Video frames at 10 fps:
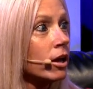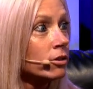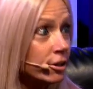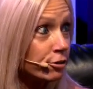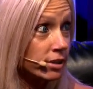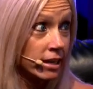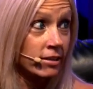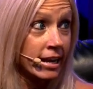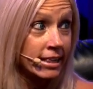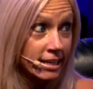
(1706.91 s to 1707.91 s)
Literally,
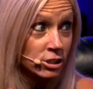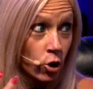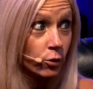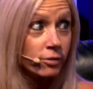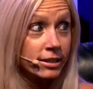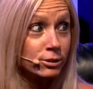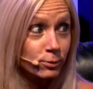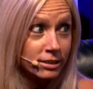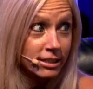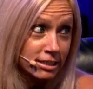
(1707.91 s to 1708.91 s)
this
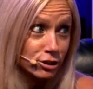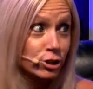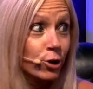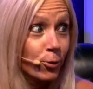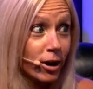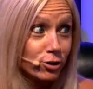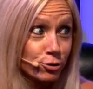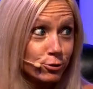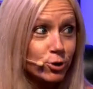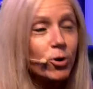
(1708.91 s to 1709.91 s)
is a
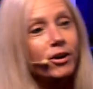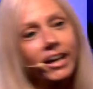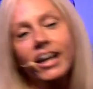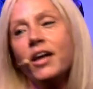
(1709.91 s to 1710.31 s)
true story.